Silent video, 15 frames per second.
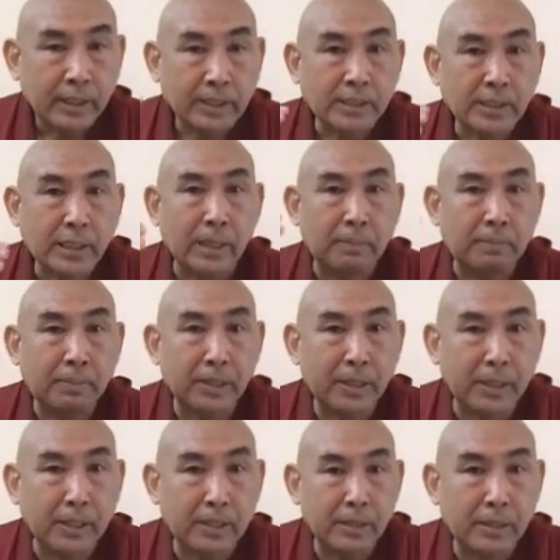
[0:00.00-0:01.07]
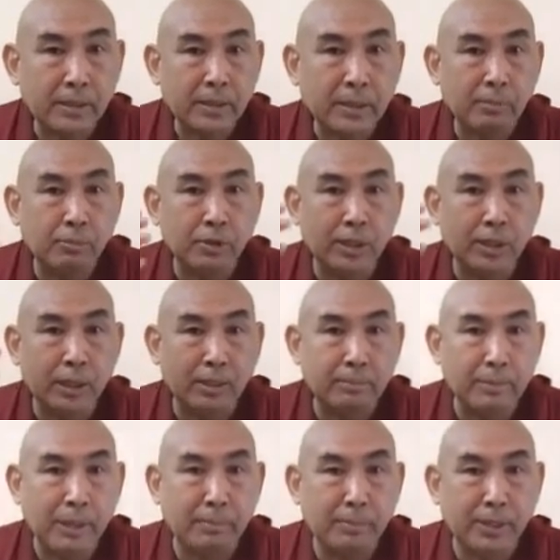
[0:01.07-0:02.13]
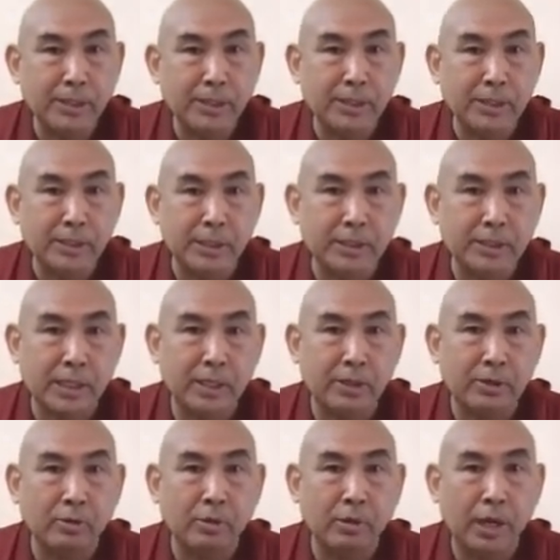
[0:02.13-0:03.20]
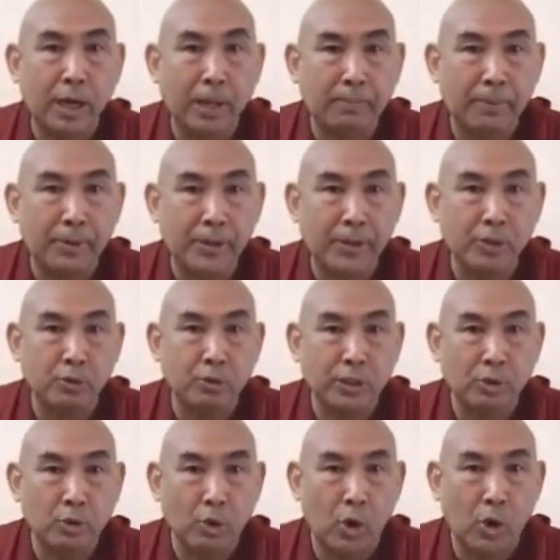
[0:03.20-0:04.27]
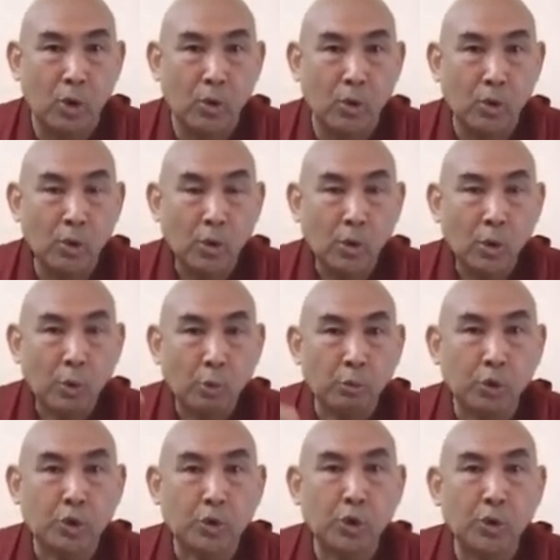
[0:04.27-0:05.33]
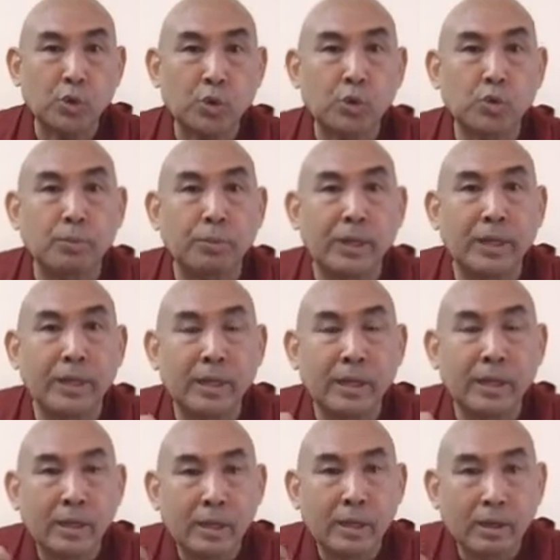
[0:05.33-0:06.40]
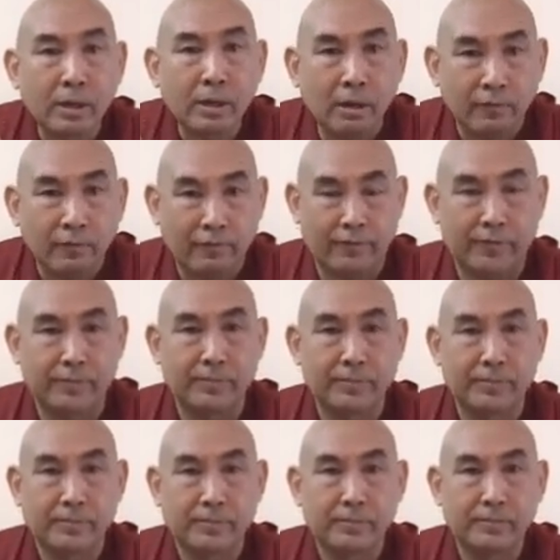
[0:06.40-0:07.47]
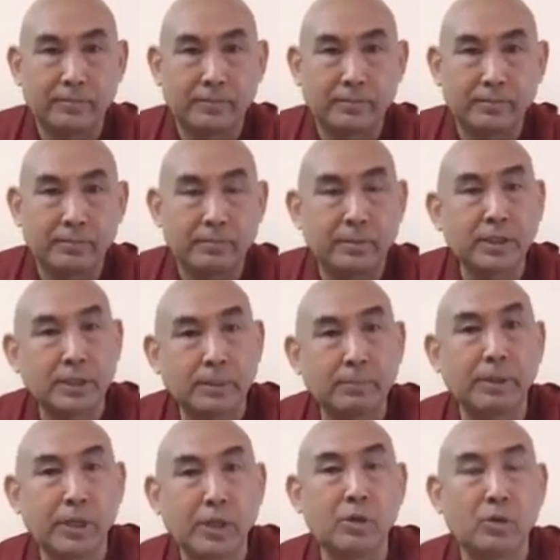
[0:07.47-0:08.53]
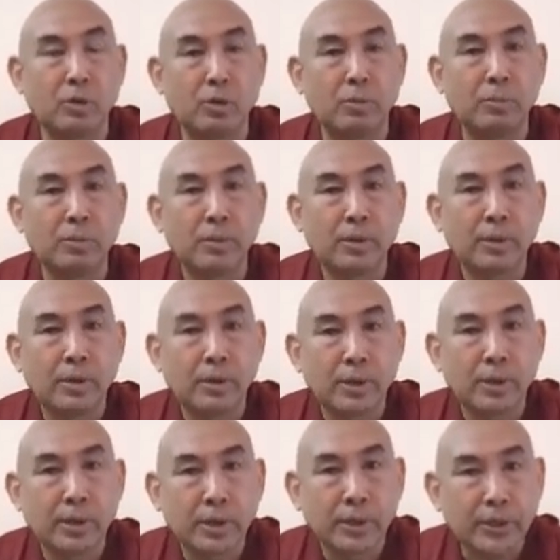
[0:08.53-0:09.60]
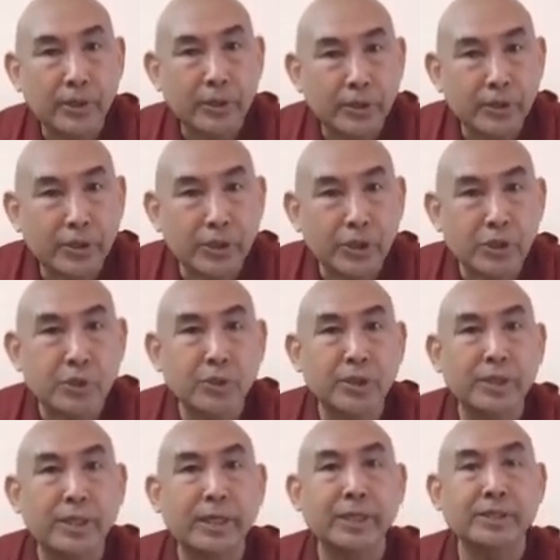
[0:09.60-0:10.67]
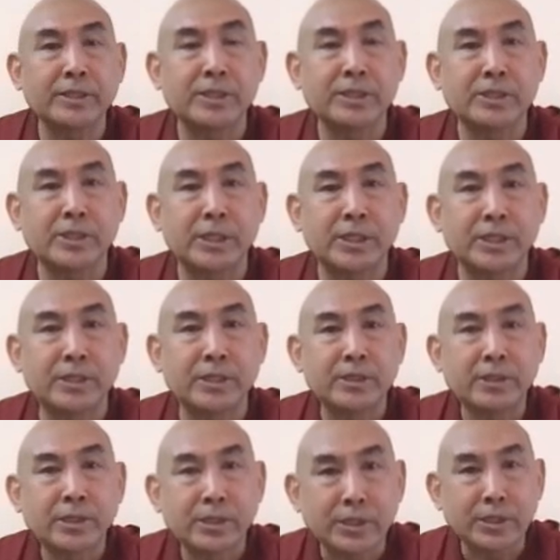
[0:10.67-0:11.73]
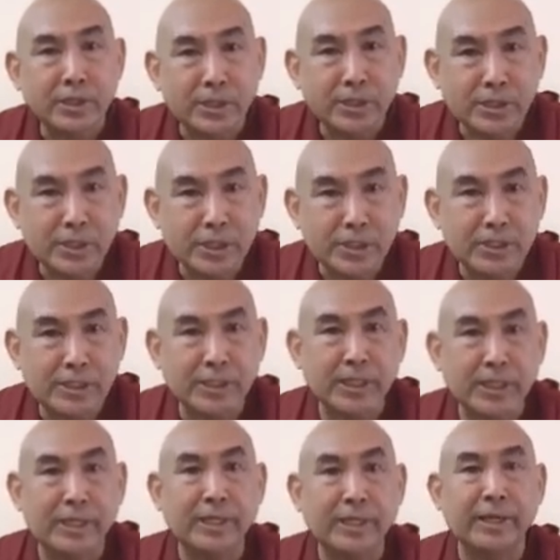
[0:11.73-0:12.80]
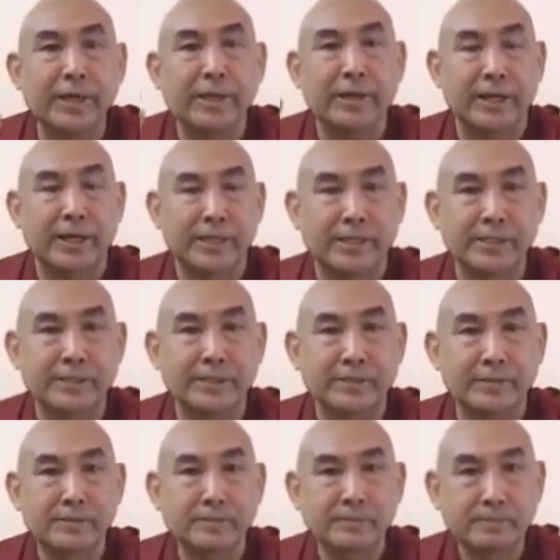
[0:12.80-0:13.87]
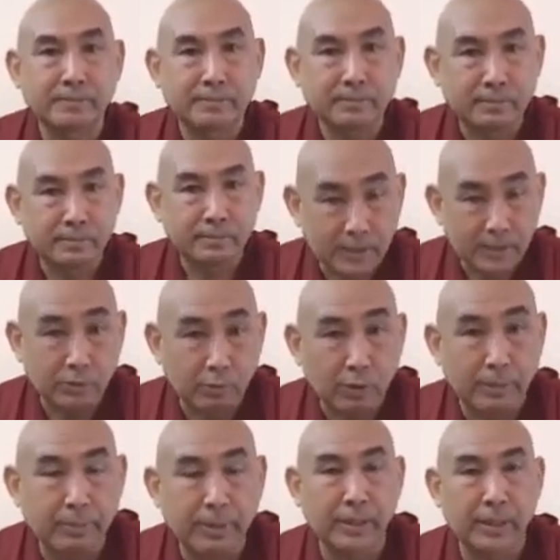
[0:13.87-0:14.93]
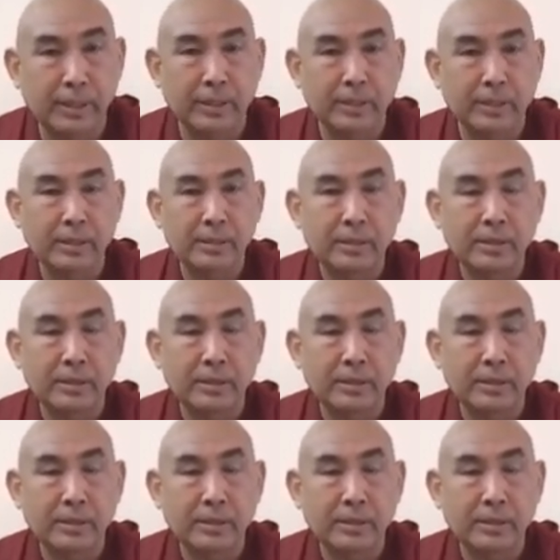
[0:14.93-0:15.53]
is appear, the Buddha image is you know, appear on the rock without human craft. Is the meaning of naturally existent, intrinsically arise, is one meaning.